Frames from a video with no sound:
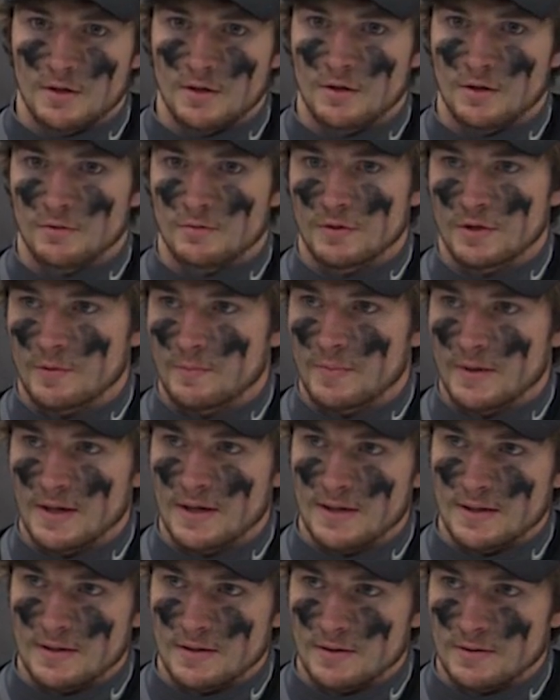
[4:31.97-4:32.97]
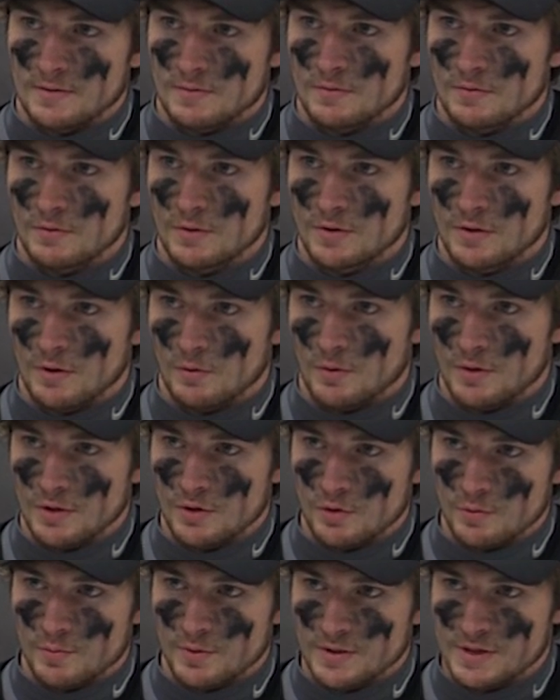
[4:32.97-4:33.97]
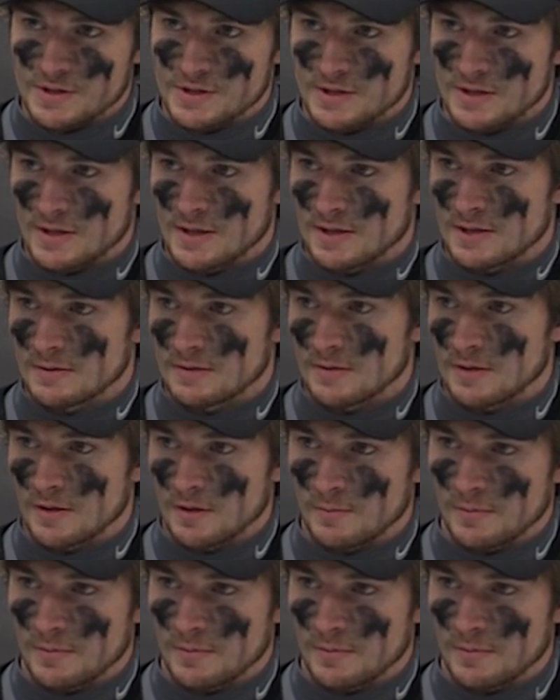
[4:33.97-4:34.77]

you know, look back on, you know, what you appreciate and all